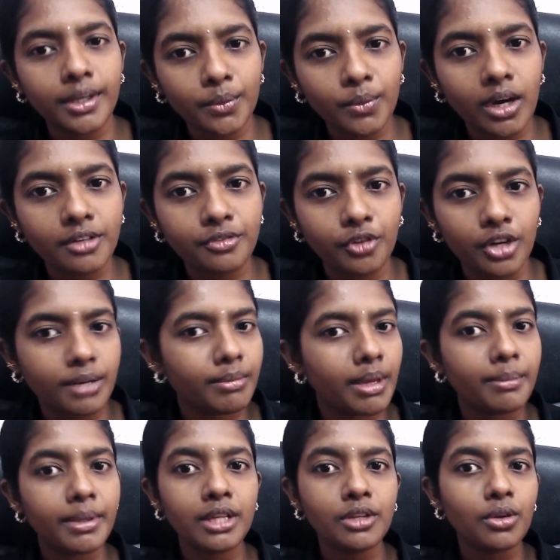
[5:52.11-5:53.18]
worked for
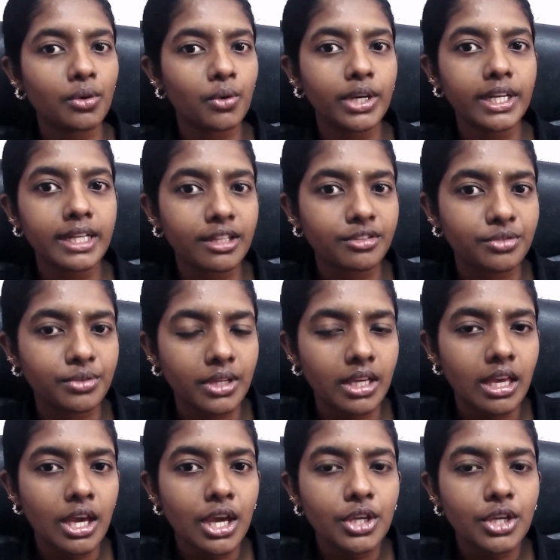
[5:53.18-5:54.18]
maybe in your own industry,